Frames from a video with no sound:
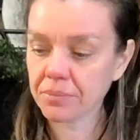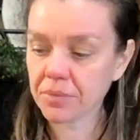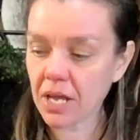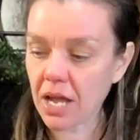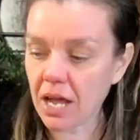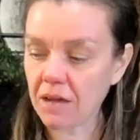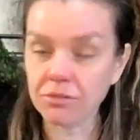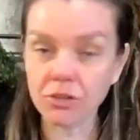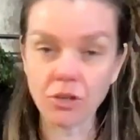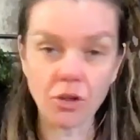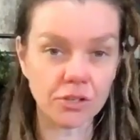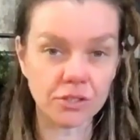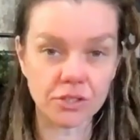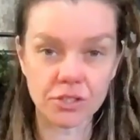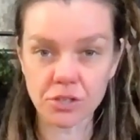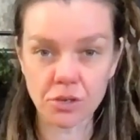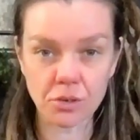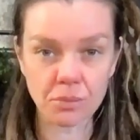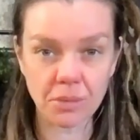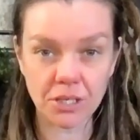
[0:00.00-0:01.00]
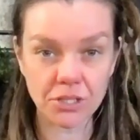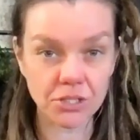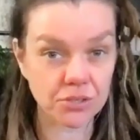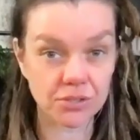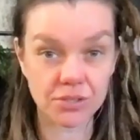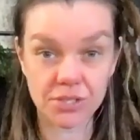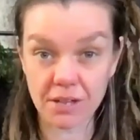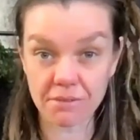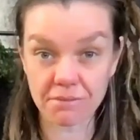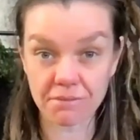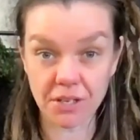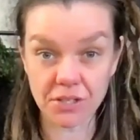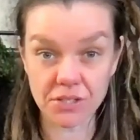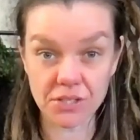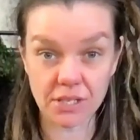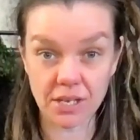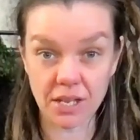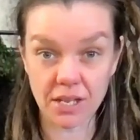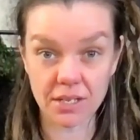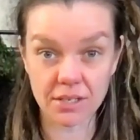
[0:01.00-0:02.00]
have learned so much because they're
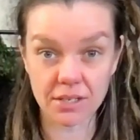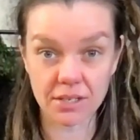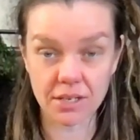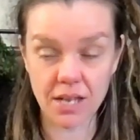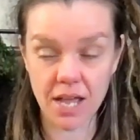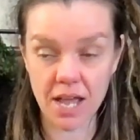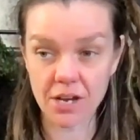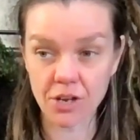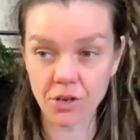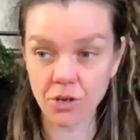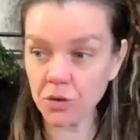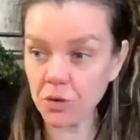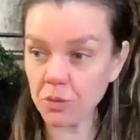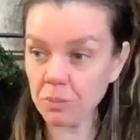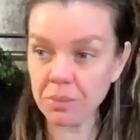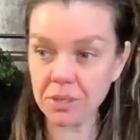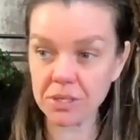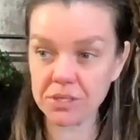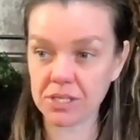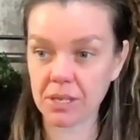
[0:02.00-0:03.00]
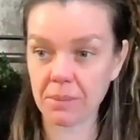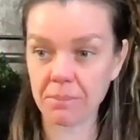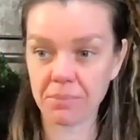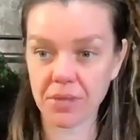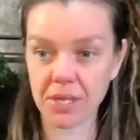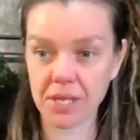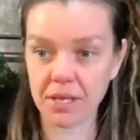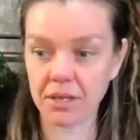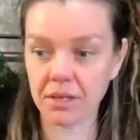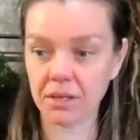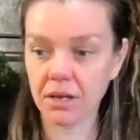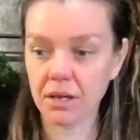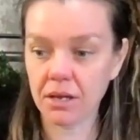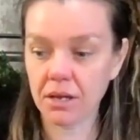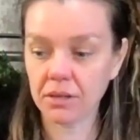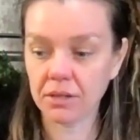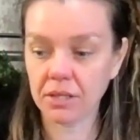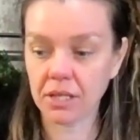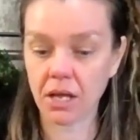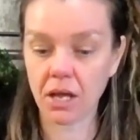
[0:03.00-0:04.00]
fascinated. And it could be something
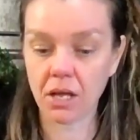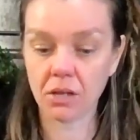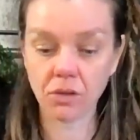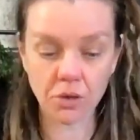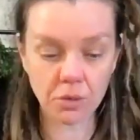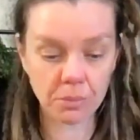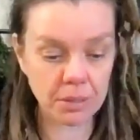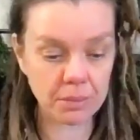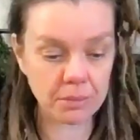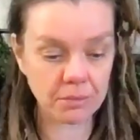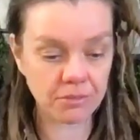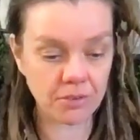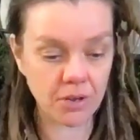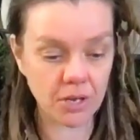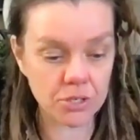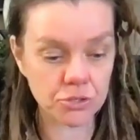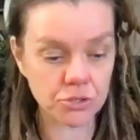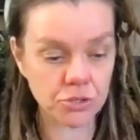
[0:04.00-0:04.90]
that a lot of people find